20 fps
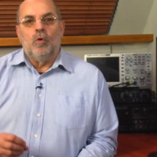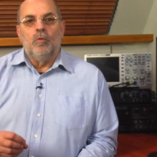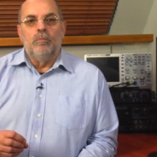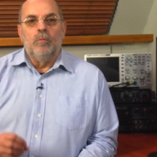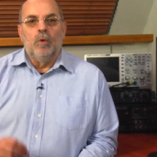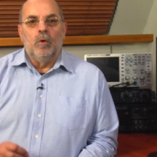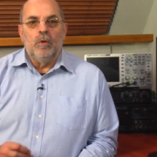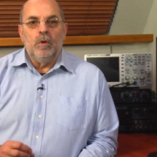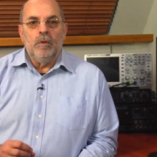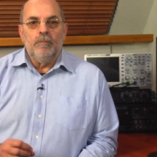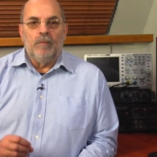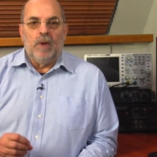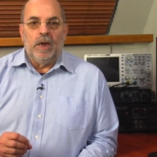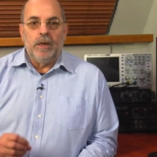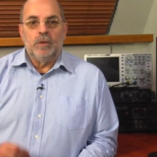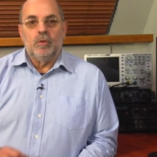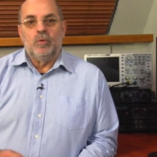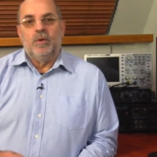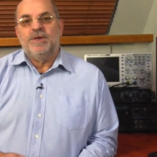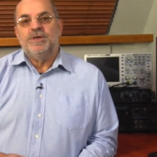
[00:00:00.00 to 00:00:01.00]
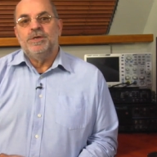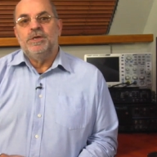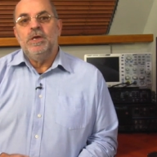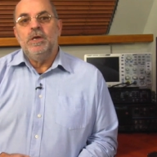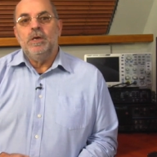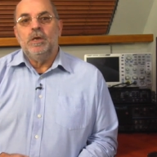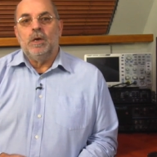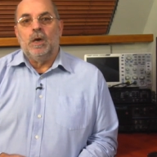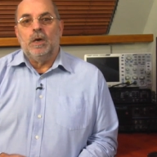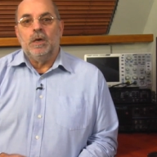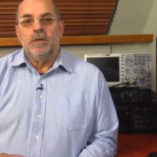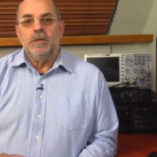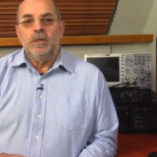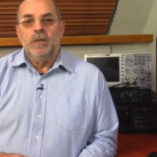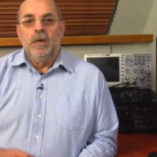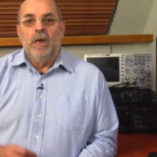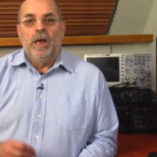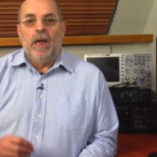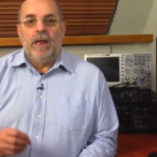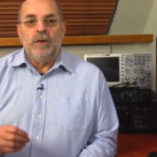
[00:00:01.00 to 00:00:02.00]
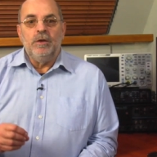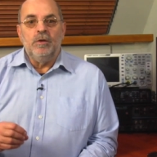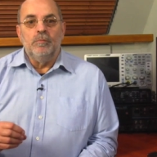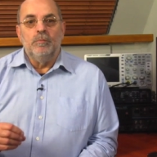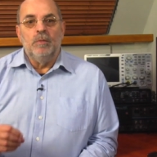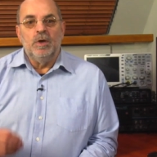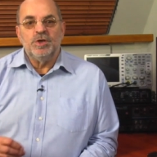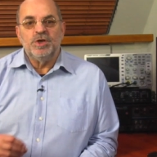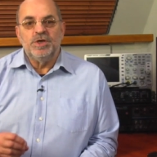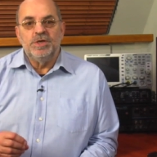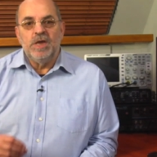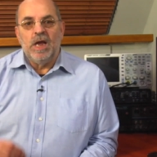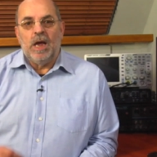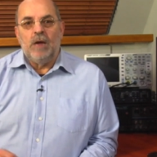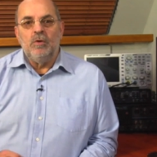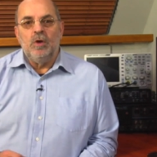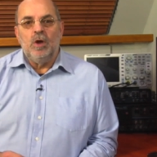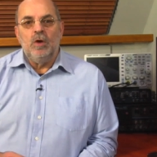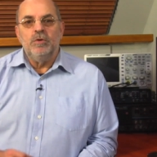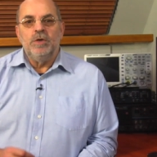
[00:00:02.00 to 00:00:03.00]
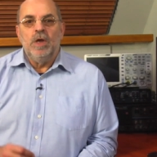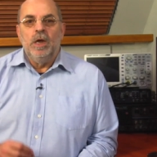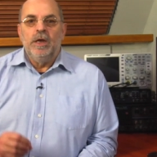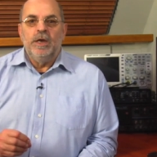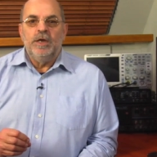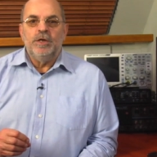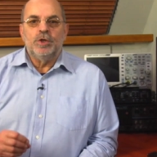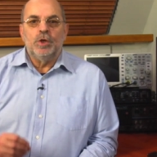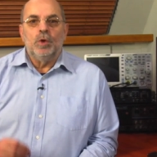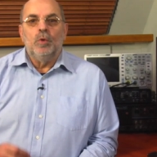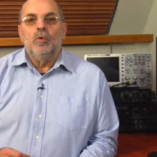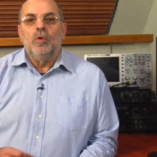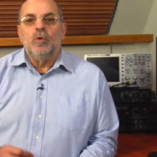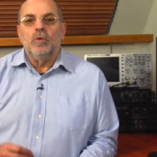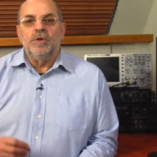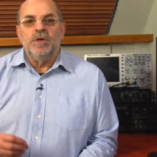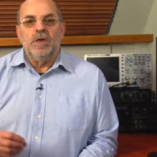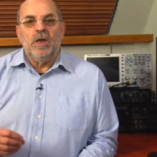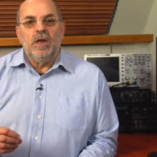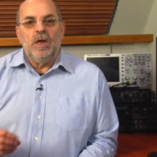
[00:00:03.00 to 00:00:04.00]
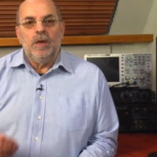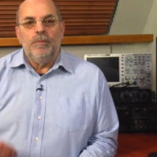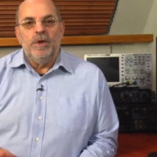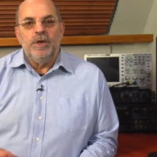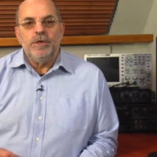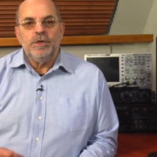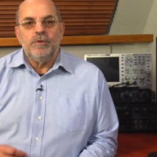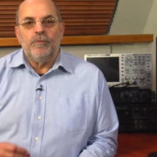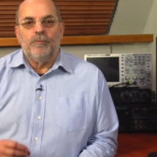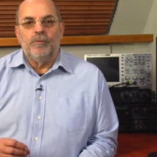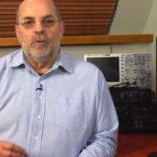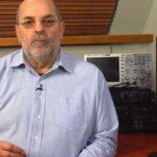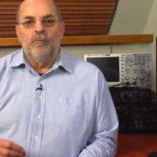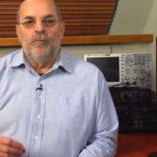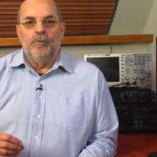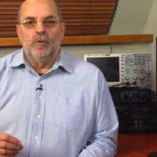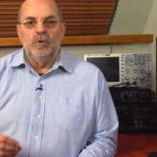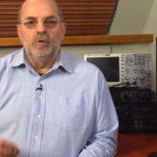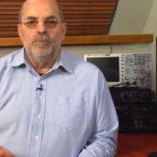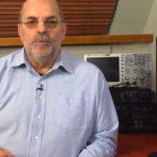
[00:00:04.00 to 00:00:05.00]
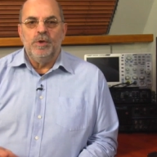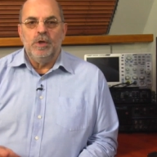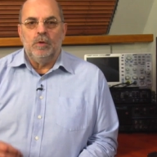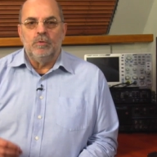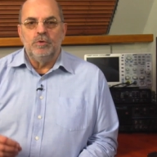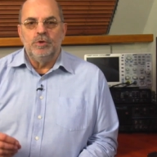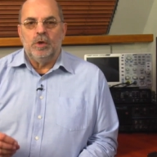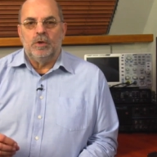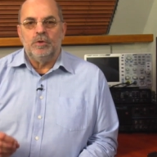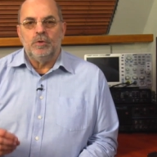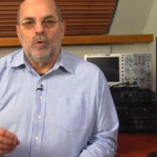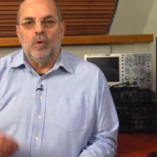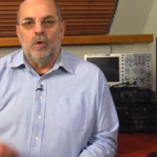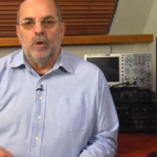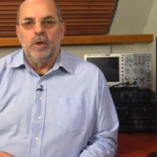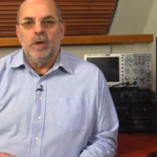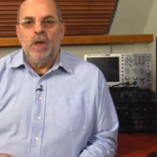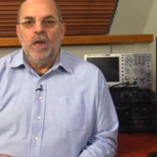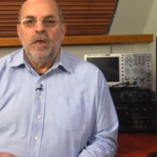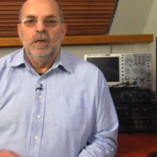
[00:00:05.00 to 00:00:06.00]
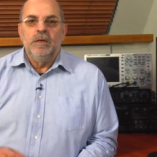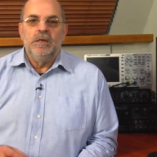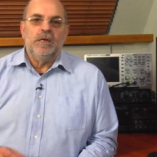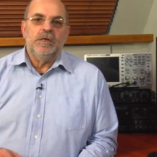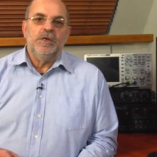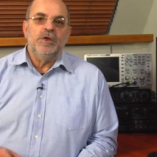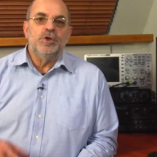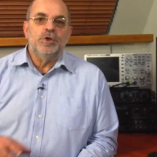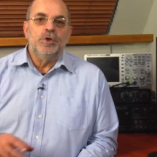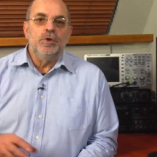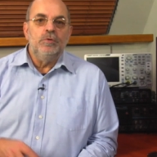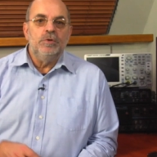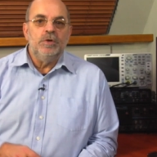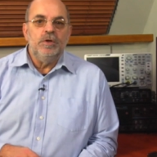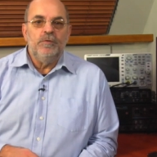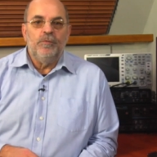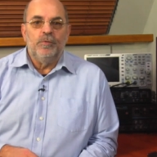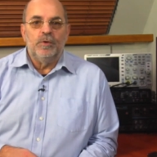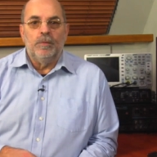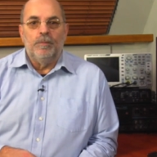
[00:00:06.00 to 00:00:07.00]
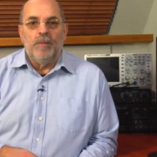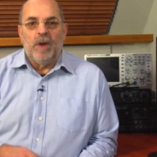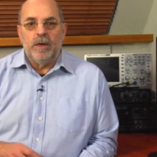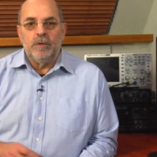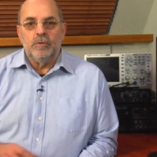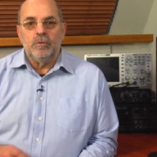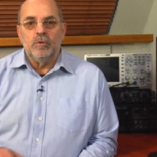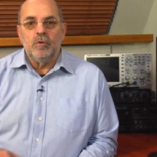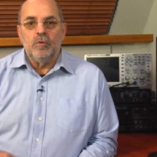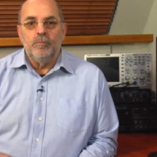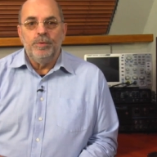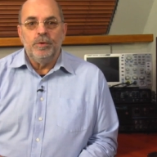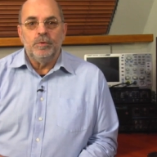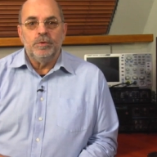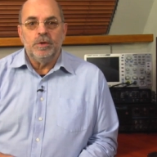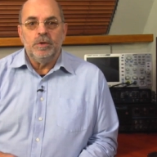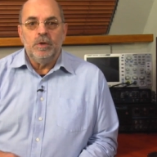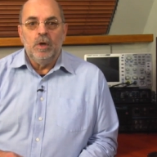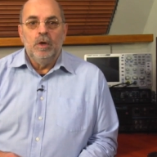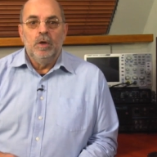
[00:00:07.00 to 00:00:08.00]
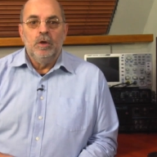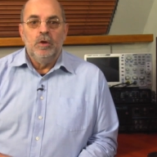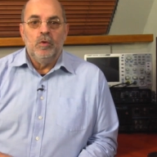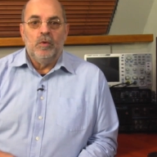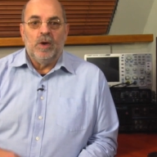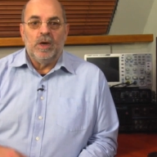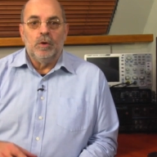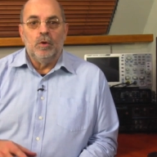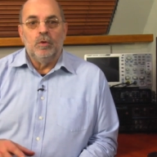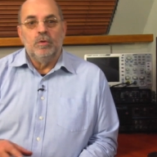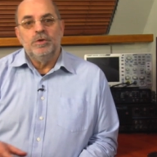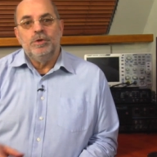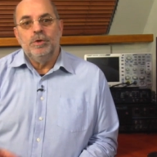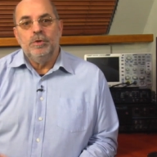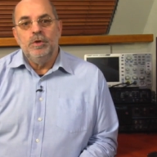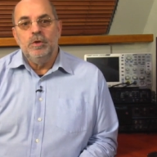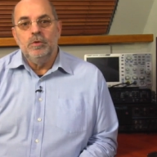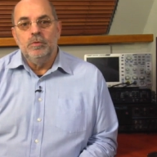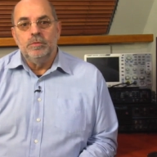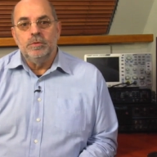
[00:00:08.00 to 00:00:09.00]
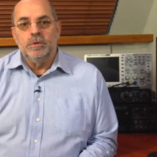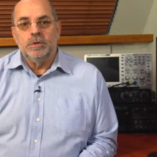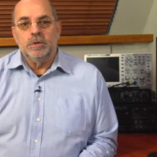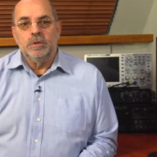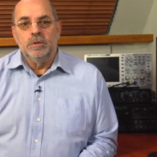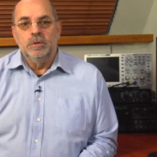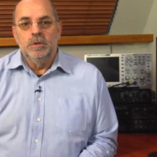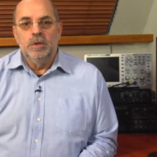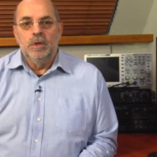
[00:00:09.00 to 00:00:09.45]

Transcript: or more microSD card and you must download a so-called image from volumio.org that is suited for the microcomputer you are going to use.